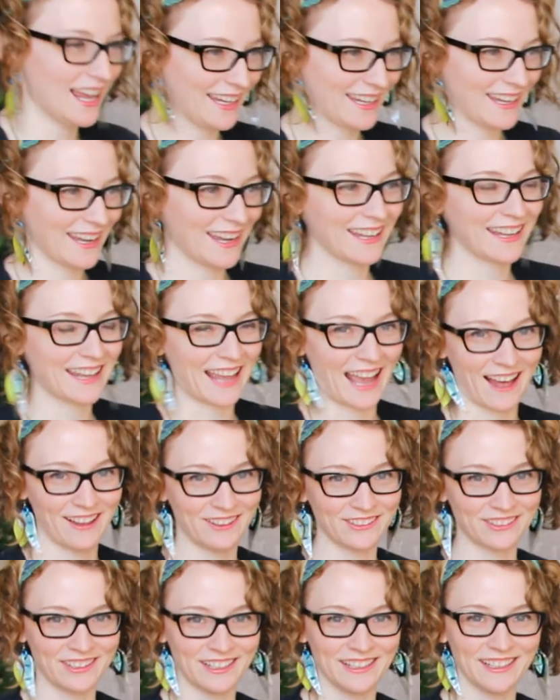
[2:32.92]
like a
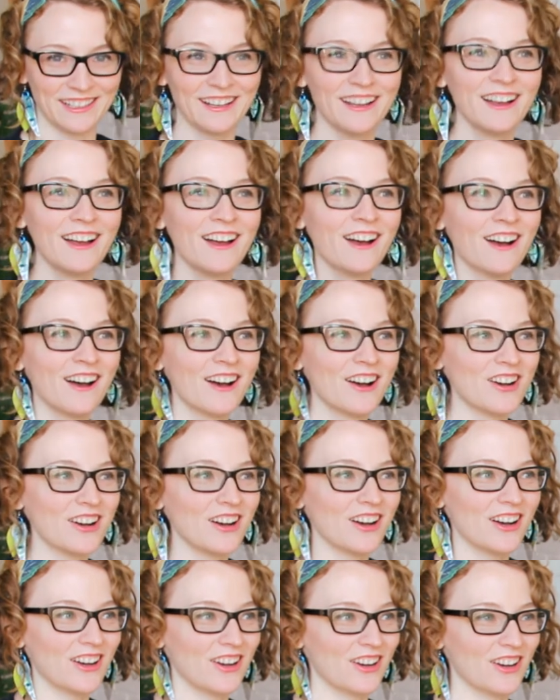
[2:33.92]
gallery
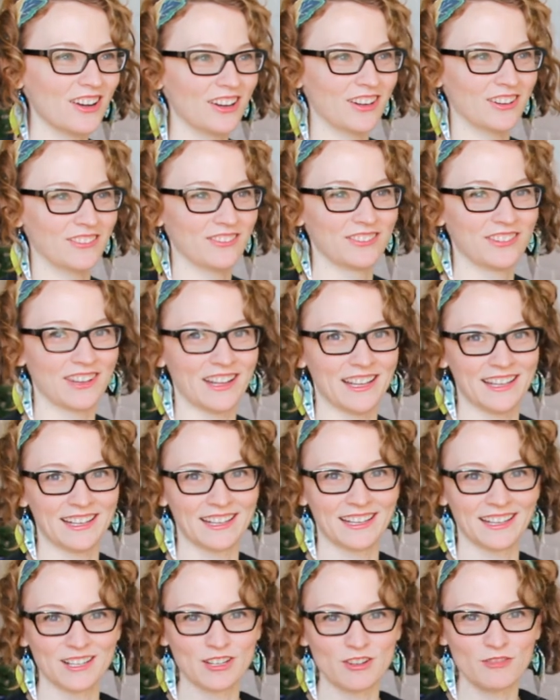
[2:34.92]
of
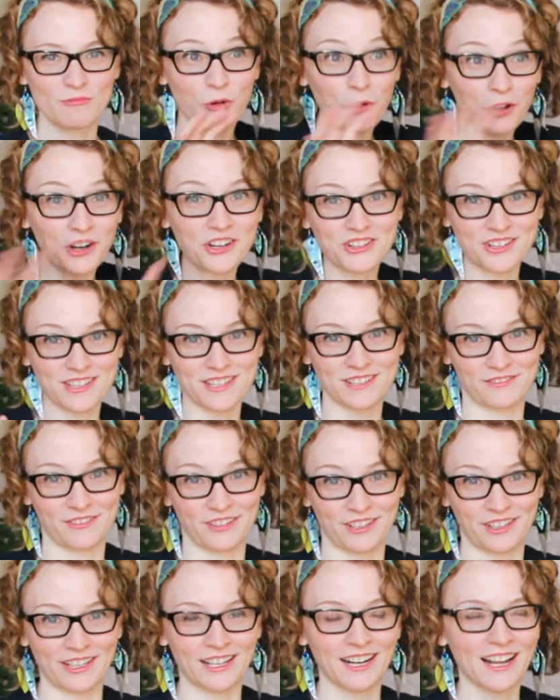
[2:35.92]
like portraits of
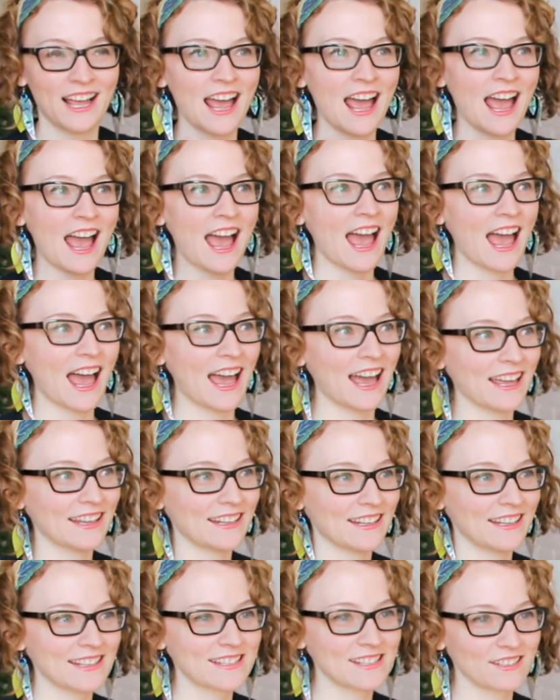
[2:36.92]
her,
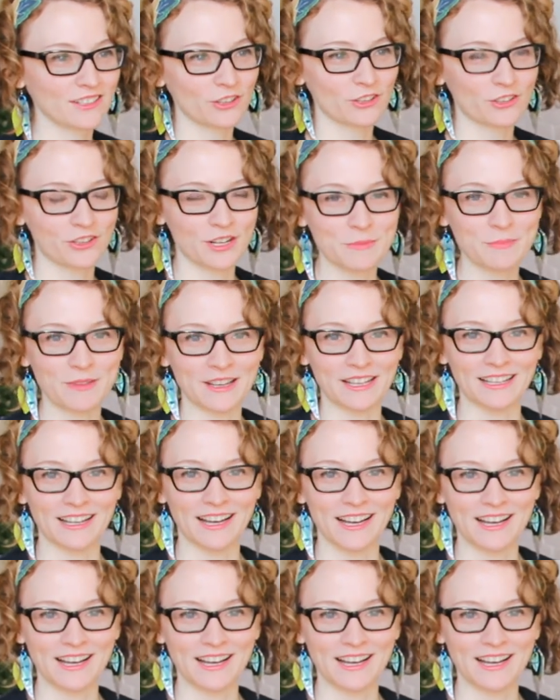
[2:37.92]
and it's a little creepy.